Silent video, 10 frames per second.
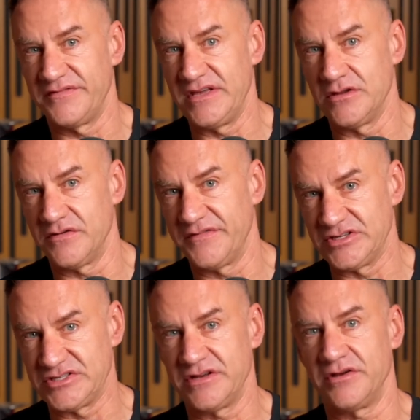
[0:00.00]
vegan or
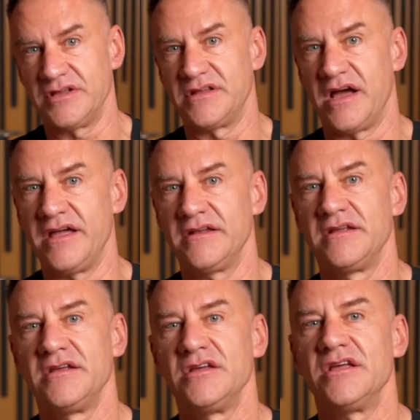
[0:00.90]
vegetarian diet,
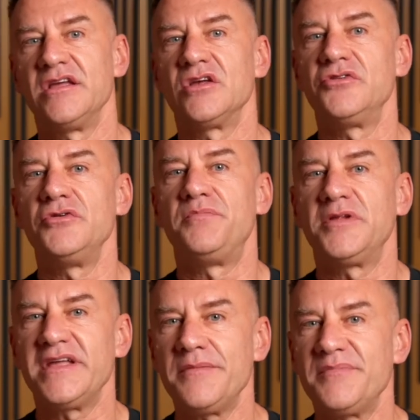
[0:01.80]
include
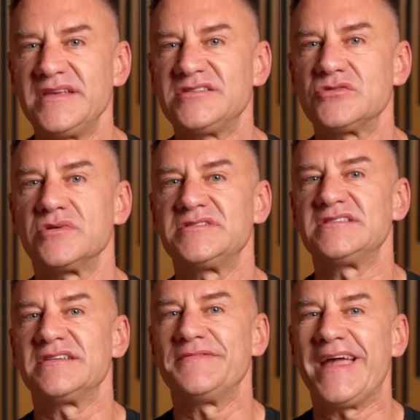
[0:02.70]
plant-based
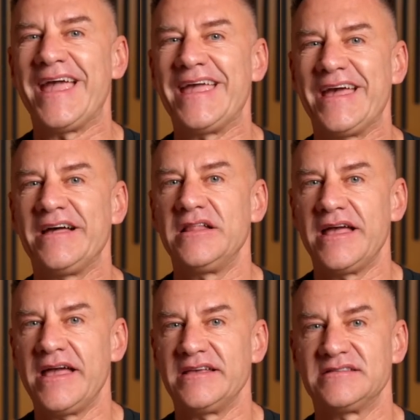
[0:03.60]
sources of A L
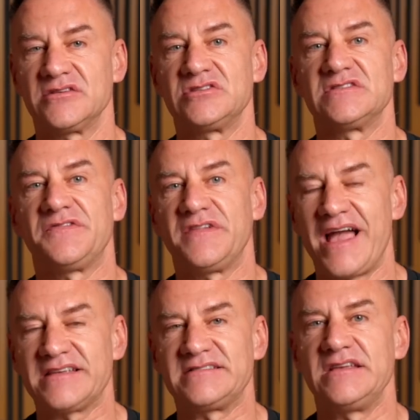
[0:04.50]
A, such as
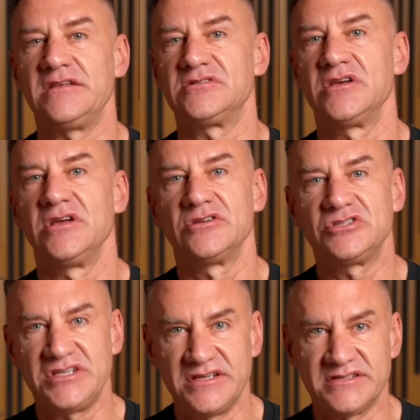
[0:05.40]
flax seeds,
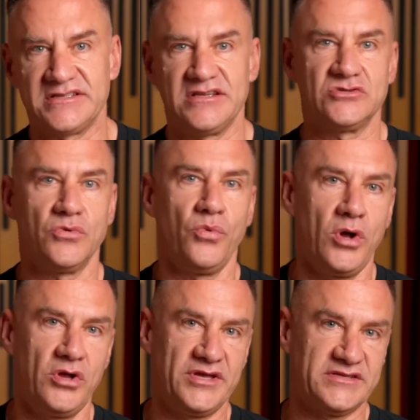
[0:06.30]
chia seeds,
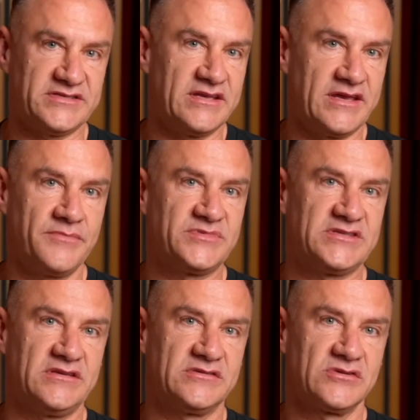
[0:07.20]
walnuts, and hemp
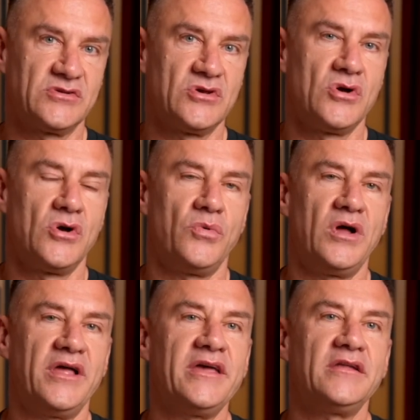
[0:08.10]
seeds.
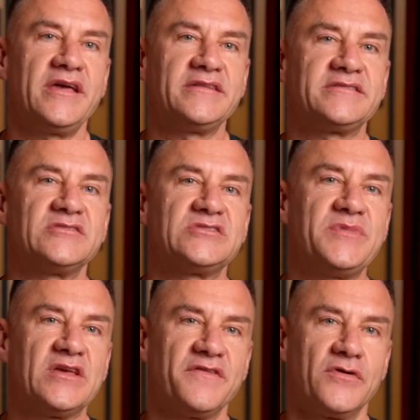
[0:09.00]
While A L A tends to
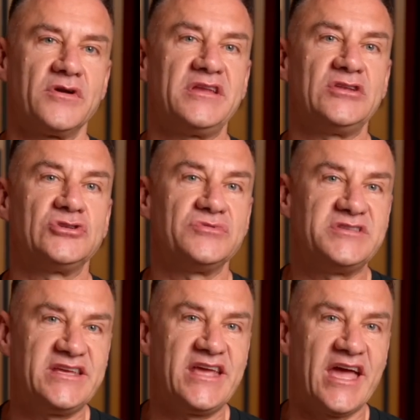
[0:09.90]
be converted into
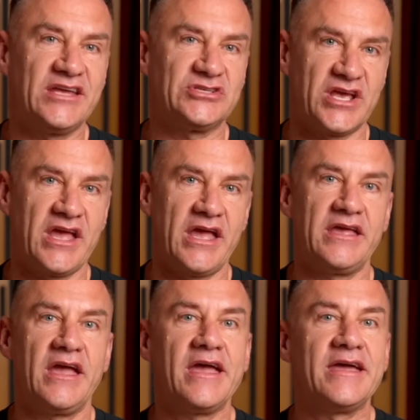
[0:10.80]
D H
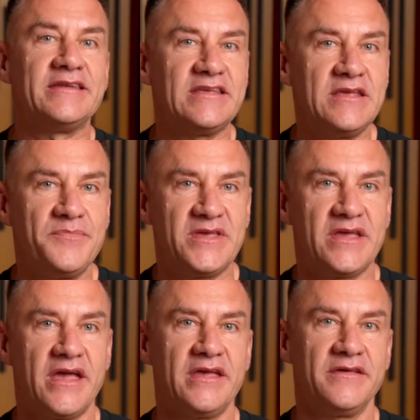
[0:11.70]
A and E
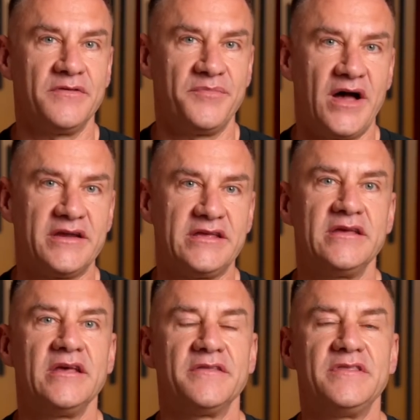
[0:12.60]
P A in the body,
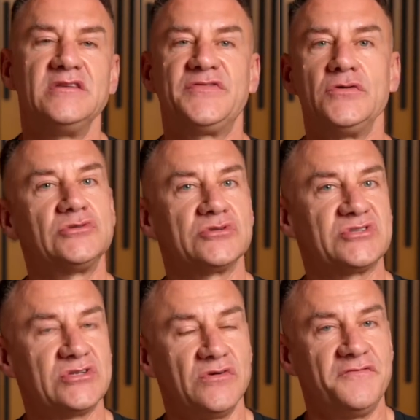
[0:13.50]
these foods are
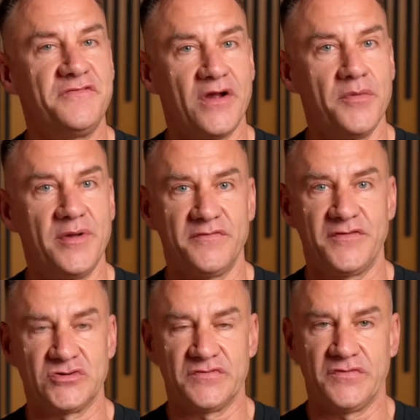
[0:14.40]
still very
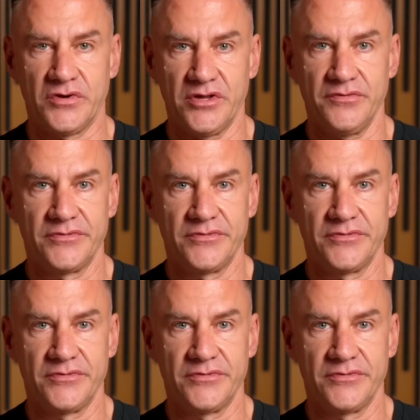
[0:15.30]
beneficial for you.